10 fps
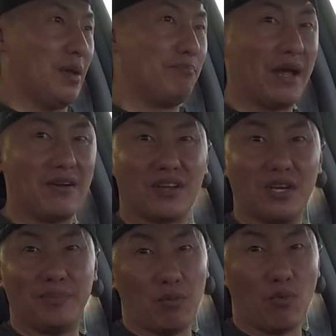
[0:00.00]
Better
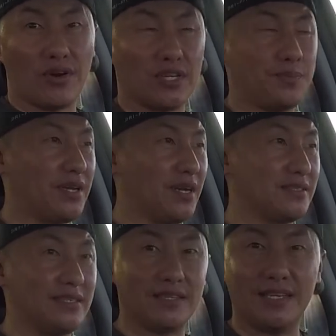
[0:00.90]
could be worse
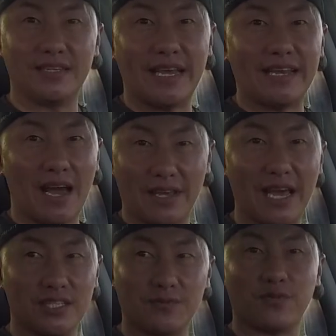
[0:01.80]
because this is a
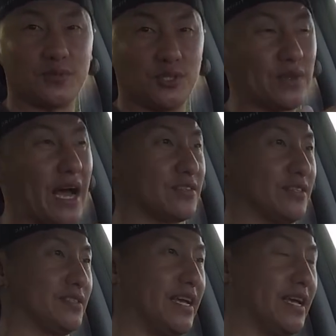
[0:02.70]
navigation from
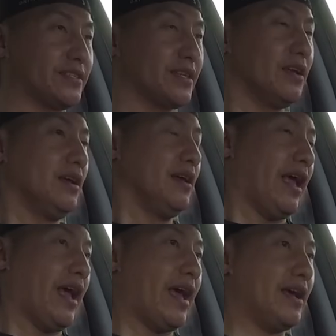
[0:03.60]
2006.
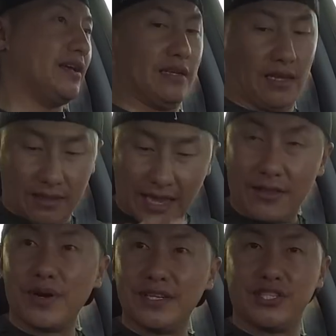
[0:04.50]
And
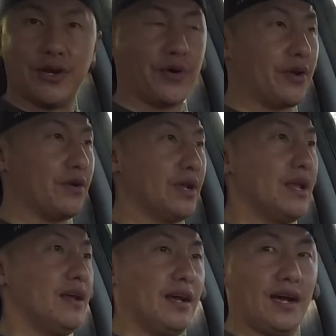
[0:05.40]
leather interior,
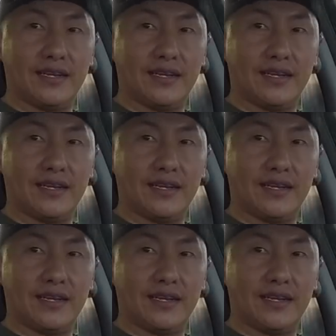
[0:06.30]
a